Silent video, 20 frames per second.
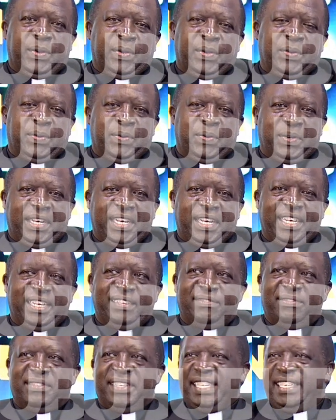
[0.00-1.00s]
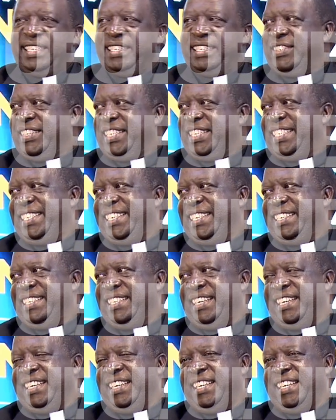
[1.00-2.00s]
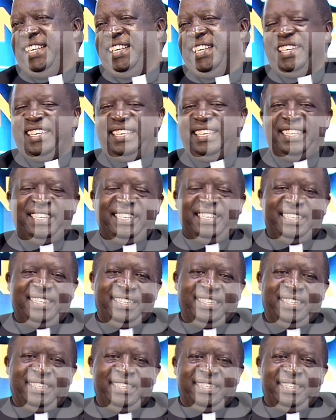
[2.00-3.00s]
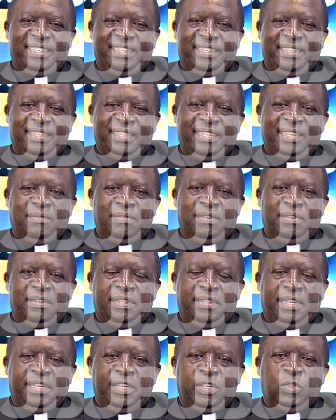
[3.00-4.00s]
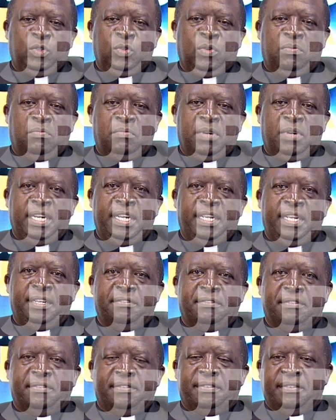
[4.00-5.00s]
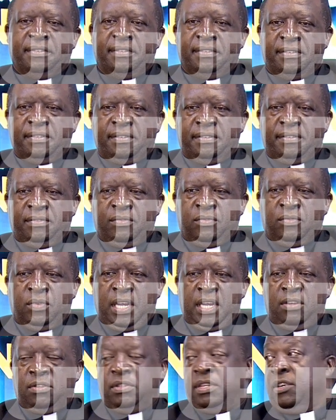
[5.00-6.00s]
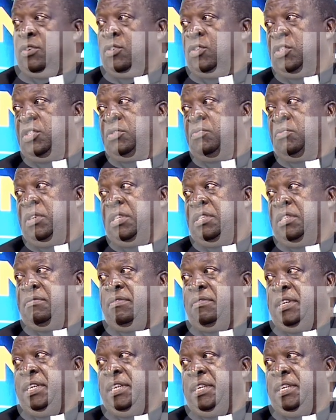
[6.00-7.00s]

Well, very interesting. The, uh, the, the issue of money, while the gospel is free,